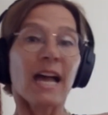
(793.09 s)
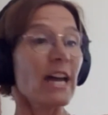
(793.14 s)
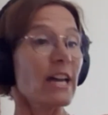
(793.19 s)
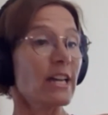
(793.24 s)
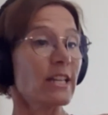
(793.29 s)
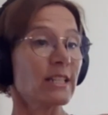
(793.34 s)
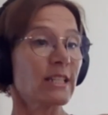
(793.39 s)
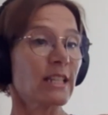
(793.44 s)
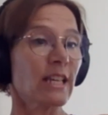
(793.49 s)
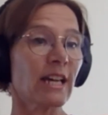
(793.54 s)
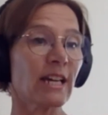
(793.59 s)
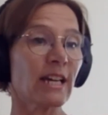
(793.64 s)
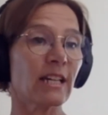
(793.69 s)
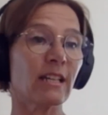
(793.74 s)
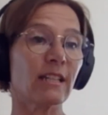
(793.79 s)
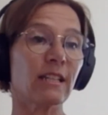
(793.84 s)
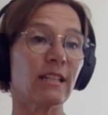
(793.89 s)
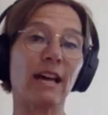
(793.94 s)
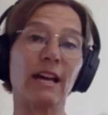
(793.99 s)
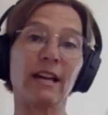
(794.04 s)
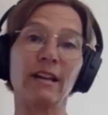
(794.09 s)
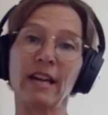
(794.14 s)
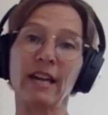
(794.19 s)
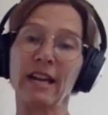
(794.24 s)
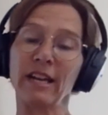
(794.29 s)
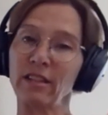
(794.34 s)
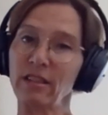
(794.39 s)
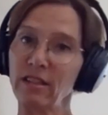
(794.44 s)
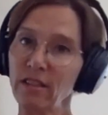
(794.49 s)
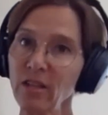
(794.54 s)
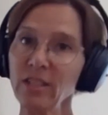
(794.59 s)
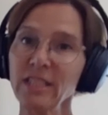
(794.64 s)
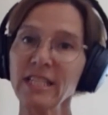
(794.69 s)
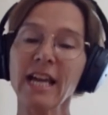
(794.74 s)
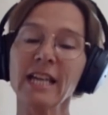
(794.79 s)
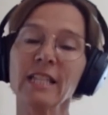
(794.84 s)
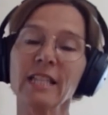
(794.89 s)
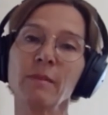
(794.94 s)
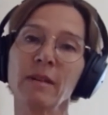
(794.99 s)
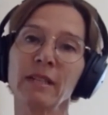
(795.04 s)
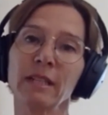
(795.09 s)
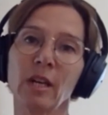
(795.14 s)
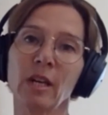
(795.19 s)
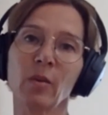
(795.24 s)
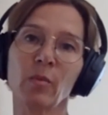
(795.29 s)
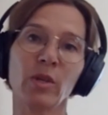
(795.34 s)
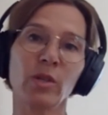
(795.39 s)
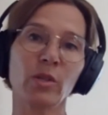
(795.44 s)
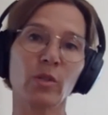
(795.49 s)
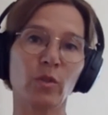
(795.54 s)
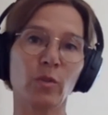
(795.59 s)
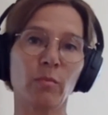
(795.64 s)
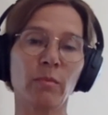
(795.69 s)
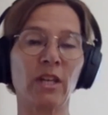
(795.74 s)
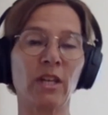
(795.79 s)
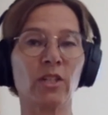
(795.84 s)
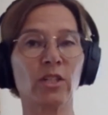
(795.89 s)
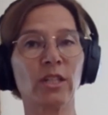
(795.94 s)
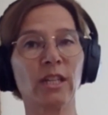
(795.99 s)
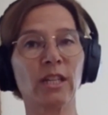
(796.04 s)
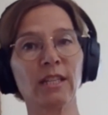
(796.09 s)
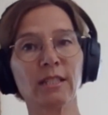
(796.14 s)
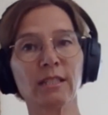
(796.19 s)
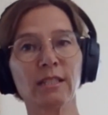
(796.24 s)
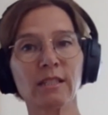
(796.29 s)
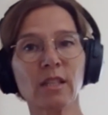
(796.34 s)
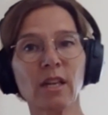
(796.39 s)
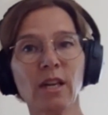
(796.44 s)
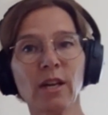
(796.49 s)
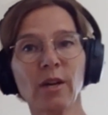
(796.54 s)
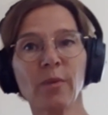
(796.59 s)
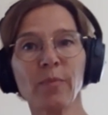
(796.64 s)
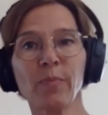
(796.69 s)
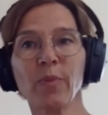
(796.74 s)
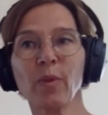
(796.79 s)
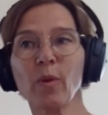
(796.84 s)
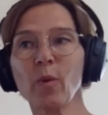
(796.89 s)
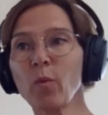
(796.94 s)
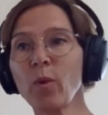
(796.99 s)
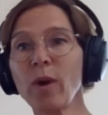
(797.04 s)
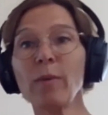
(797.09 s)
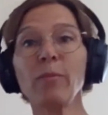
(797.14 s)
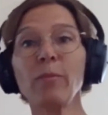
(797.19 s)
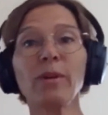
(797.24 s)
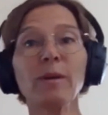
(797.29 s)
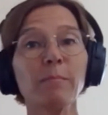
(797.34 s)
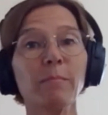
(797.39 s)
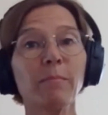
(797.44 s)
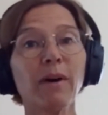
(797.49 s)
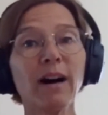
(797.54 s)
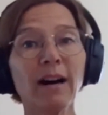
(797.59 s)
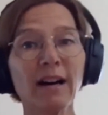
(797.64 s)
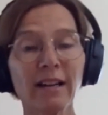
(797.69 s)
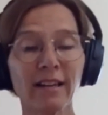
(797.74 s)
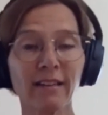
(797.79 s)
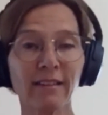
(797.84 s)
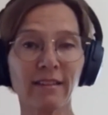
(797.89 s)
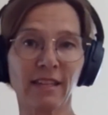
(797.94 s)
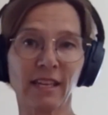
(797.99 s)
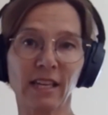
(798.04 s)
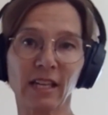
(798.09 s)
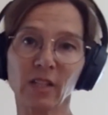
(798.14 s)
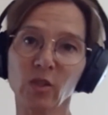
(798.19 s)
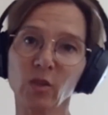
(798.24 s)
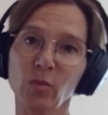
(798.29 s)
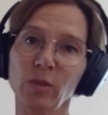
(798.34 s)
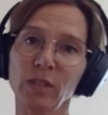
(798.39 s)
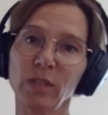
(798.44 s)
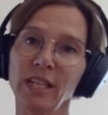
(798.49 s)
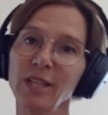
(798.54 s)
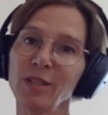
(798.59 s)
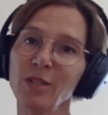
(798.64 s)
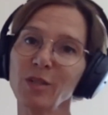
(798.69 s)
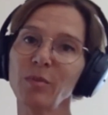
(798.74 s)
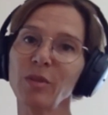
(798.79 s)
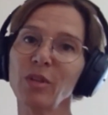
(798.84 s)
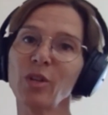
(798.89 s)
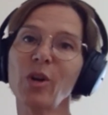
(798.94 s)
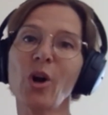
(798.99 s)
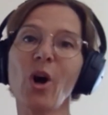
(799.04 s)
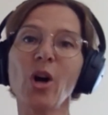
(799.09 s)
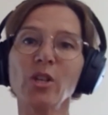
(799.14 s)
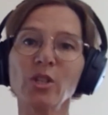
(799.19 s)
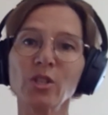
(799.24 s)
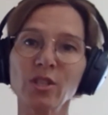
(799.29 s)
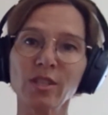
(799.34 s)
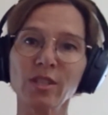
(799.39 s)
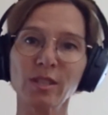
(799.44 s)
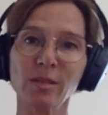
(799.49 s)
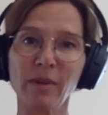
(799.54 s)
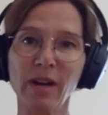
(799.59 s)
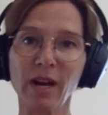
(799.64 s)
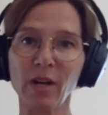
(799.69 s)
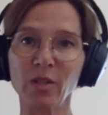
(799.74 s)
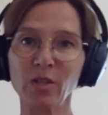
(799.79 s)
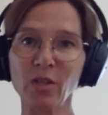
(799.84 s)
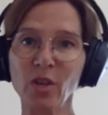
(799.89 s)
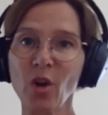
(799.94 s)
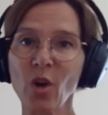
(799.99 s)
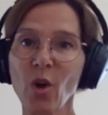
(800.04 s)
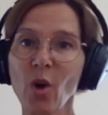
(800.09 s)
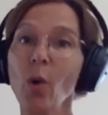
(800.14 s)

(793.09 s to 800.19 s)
And a third aspect that I wanted to mention is when we buy things, we need to be conscious about